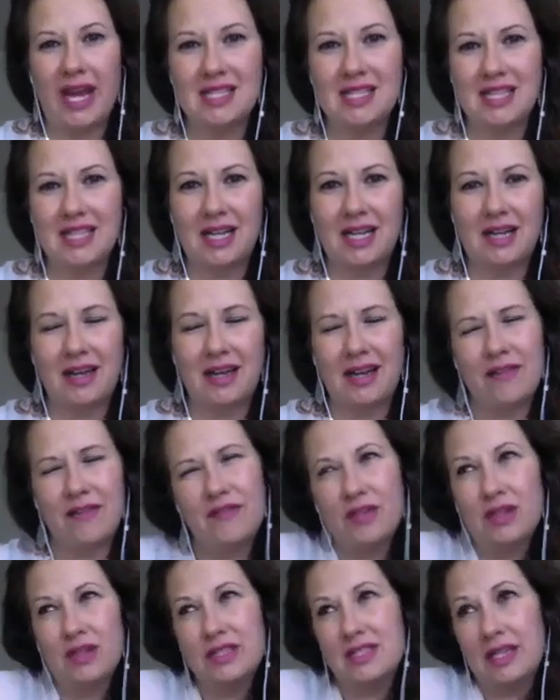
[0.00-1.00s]
It's like, I
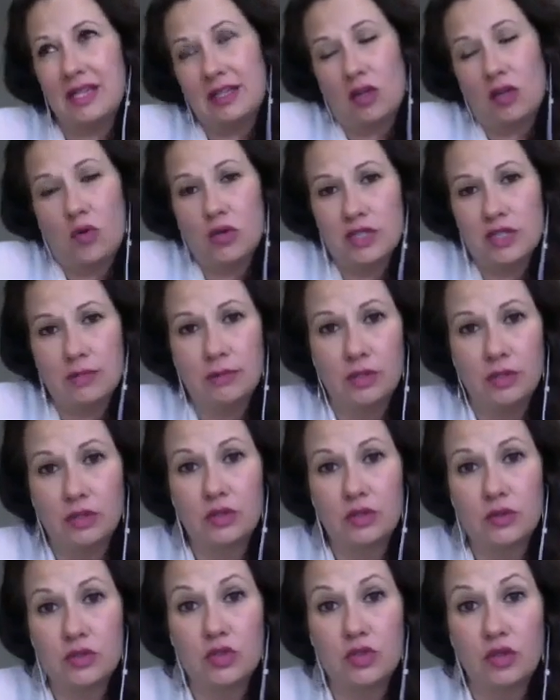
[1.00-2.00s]
feel it's like the Course in
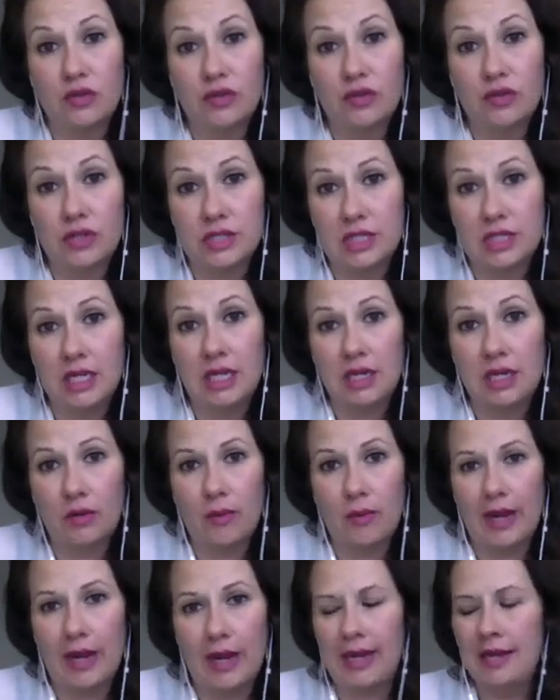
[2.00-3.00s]
Miracles University in a
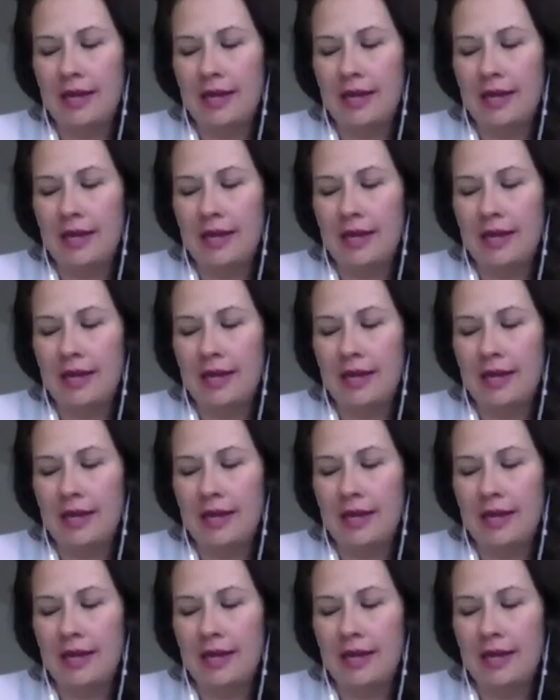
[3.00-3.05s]
way.